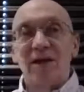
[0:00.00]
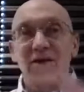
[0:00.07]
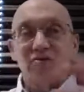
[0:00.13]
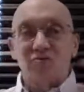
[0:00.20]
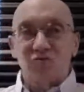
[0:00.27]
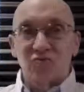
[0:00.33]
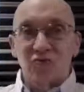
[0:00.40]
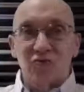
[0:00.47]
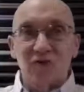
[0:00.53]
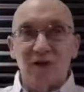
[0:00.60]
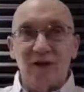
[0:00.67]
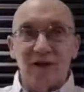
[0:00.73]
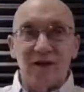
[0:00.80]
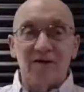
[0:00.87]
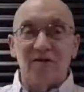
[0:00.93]
is
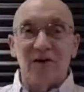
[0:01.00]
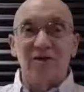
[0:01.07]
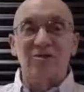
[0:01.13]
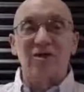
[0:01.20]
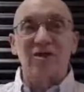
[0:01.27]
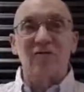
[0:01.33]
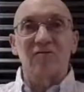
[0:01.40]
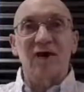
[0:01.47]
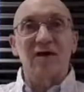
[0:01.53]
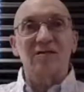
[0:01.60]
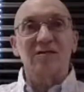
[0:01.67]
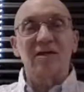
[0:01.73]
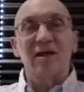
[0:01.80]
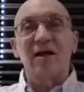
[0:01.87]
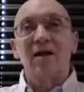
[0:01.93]
rooted in great
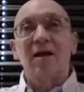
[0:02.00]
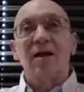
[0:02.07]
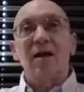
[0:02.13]
generosity,